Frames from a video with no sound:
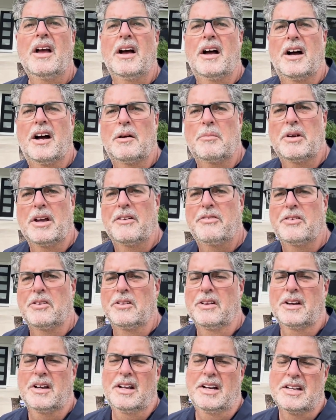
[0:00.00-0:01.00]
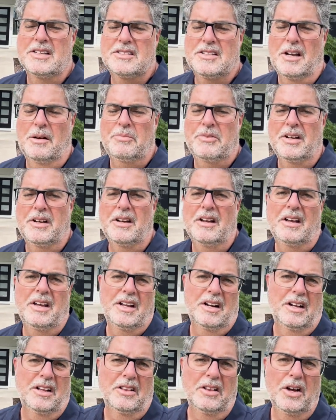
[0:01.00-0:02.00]
Um, if you're looking at something
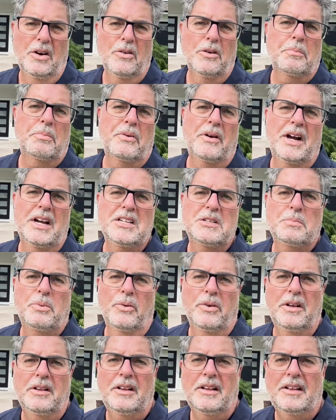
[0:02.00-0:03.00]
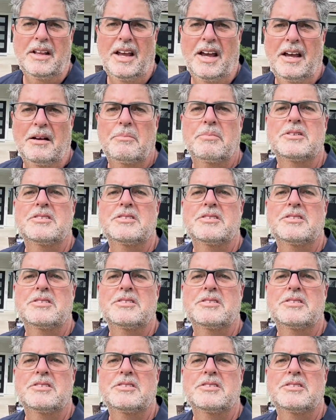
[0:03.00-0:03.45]
in a lower price point than that,